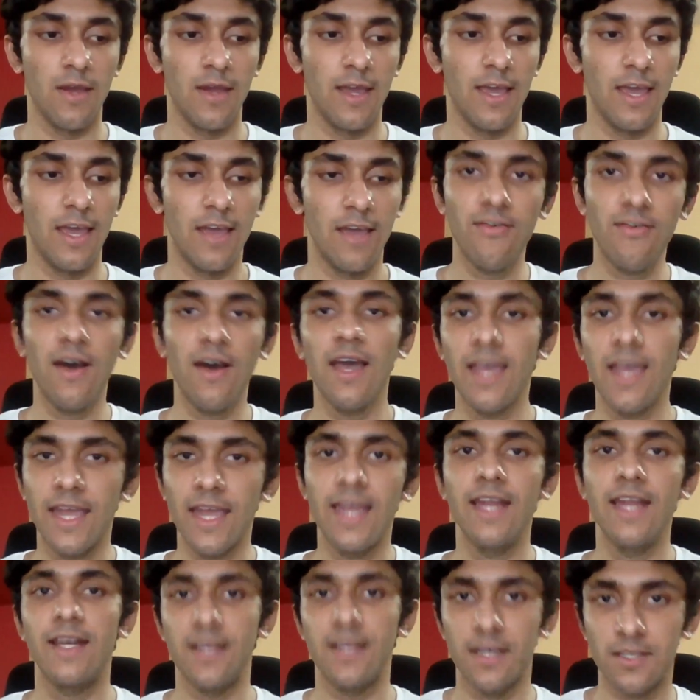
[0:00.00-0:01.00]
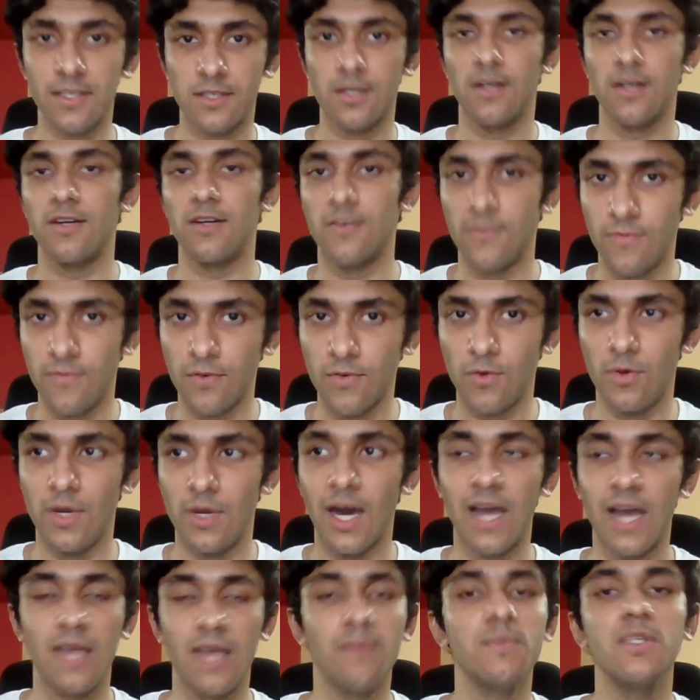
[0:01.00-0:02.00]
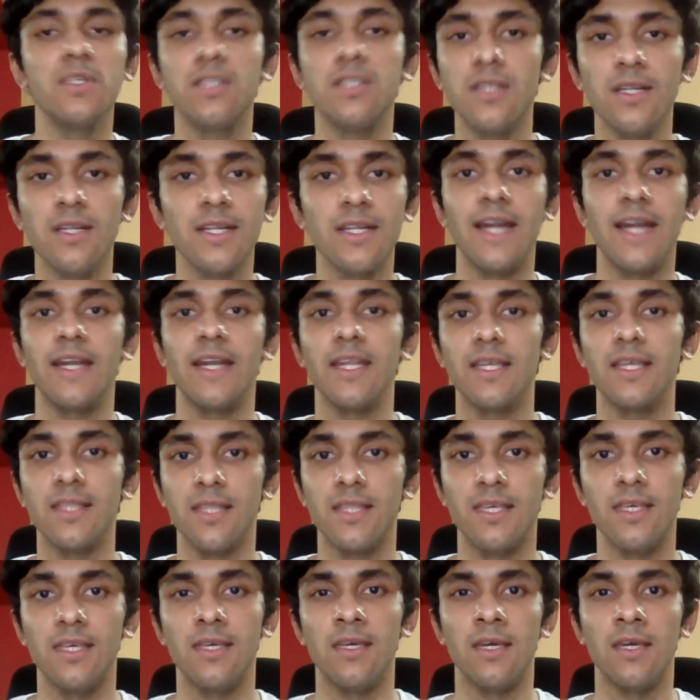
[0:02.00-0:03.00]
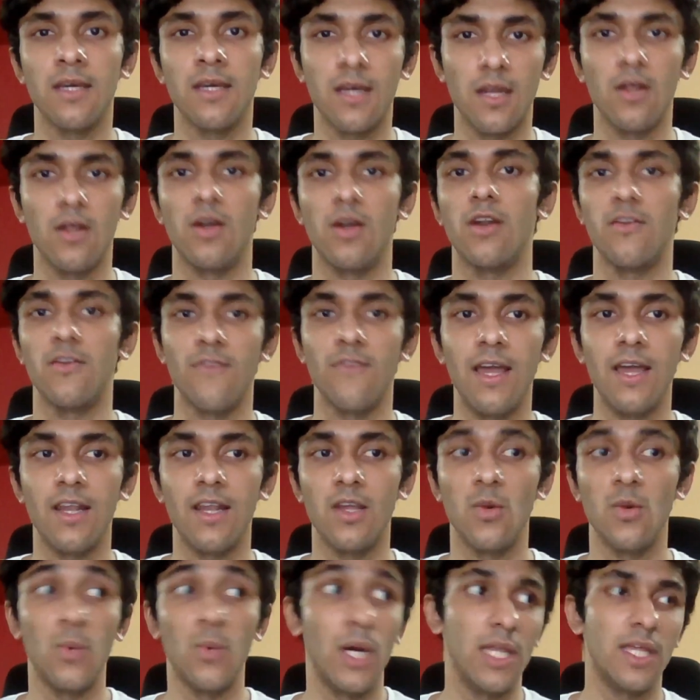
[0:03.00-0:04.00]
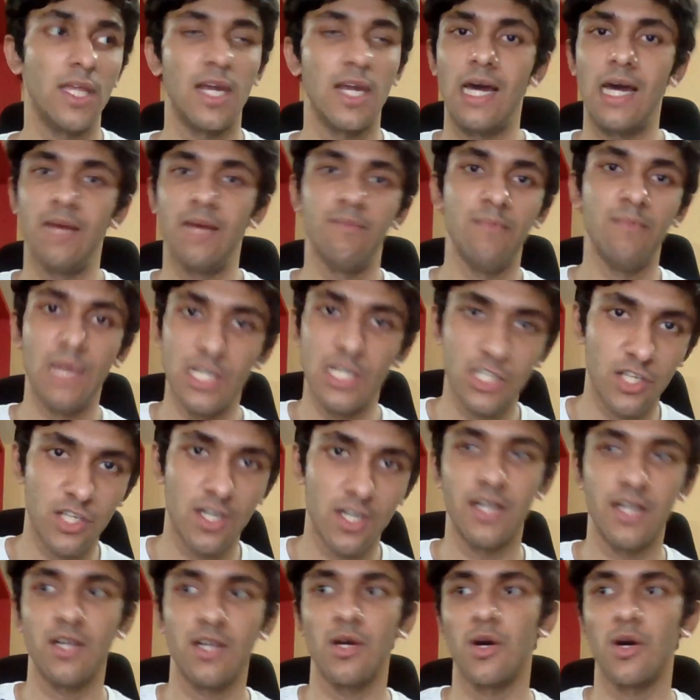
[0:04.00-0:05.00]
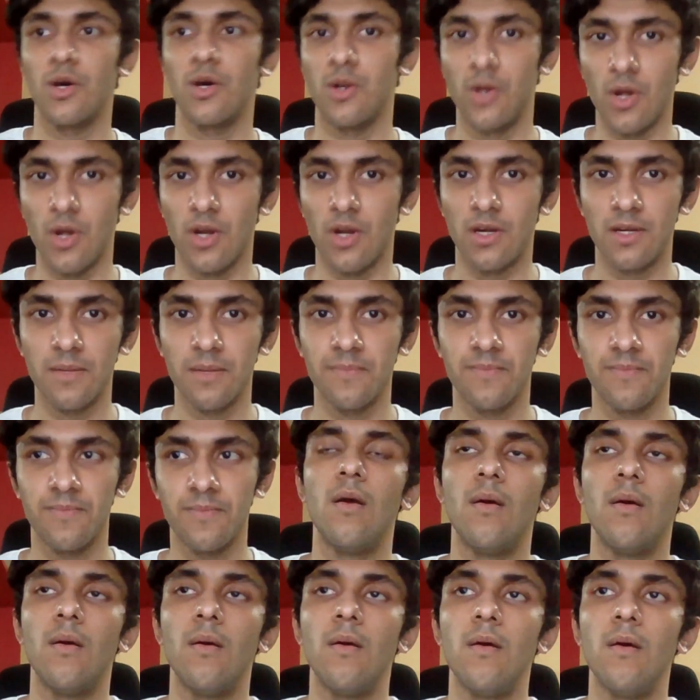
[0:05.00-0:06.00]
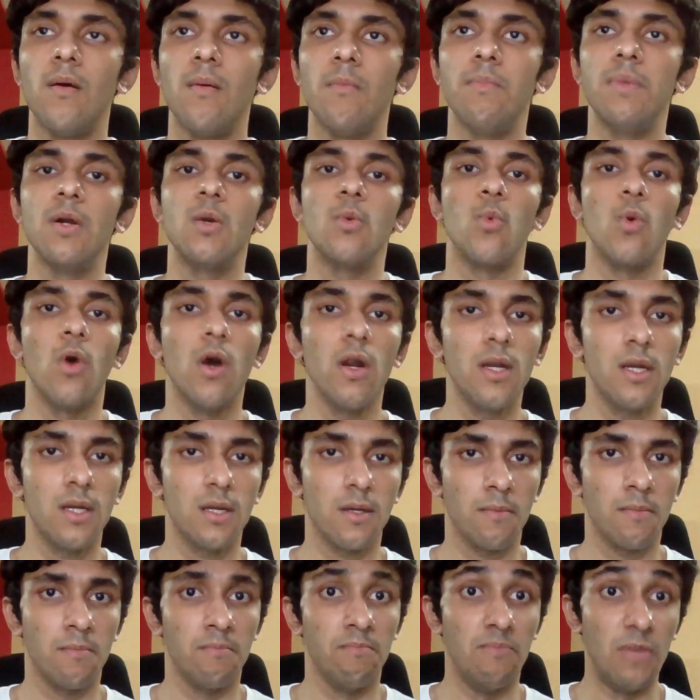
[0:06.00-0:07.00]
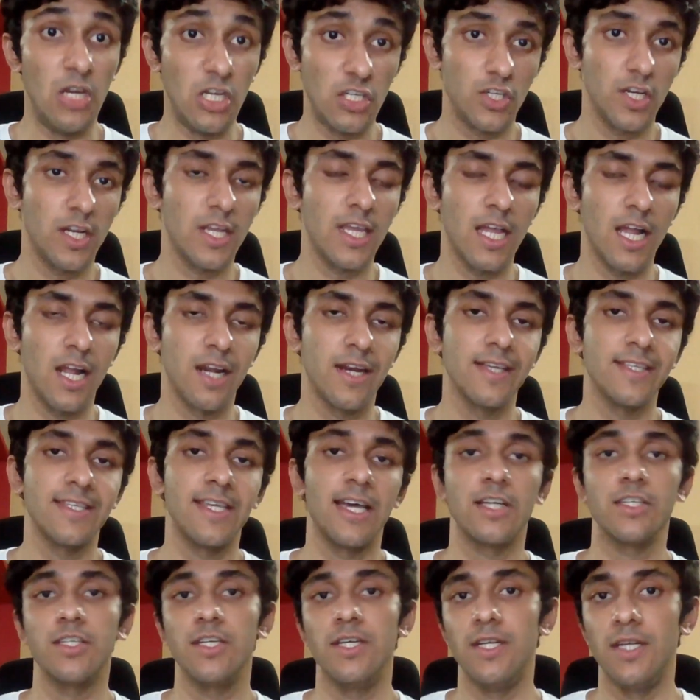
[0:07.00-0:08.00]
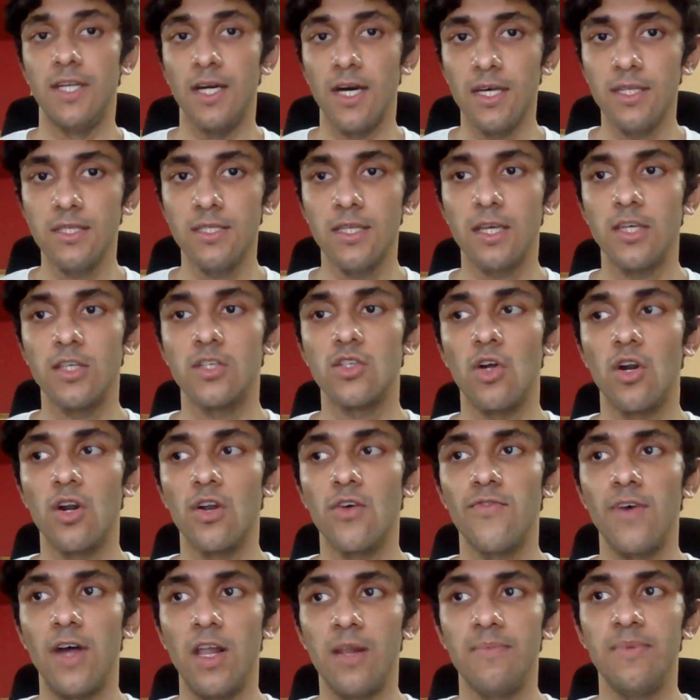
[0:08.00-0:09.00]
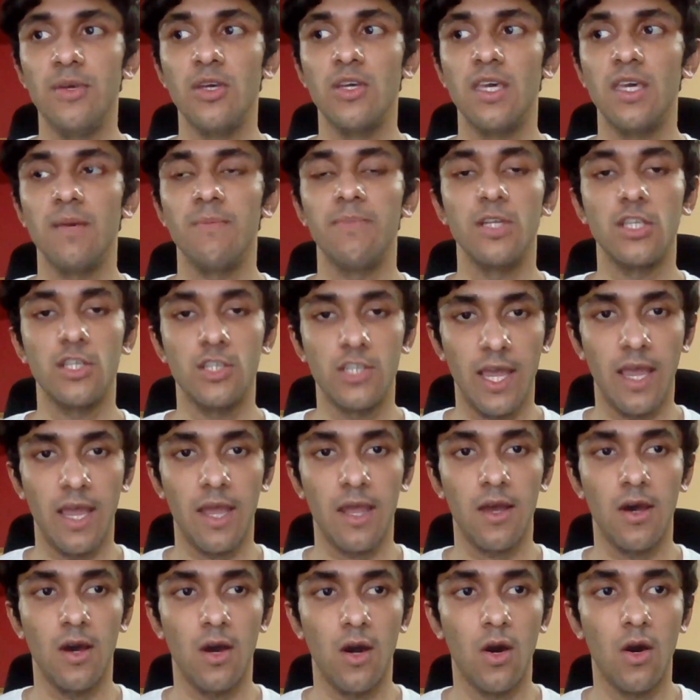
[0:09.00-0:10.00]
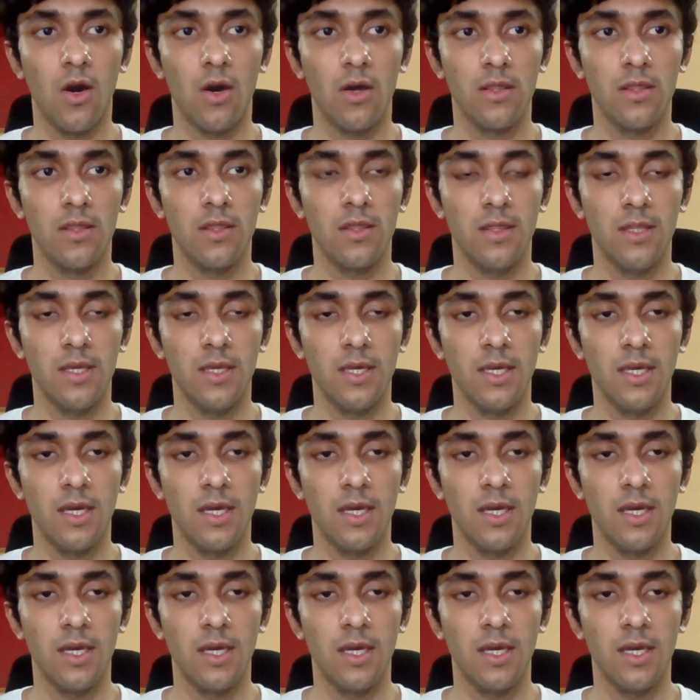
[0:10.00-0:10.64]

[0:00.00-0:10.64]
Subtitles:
if I eat a certain food, I am still getting the caloric value whether I measure it or not. But what measuring calories actually does is sort of help you keep a check on the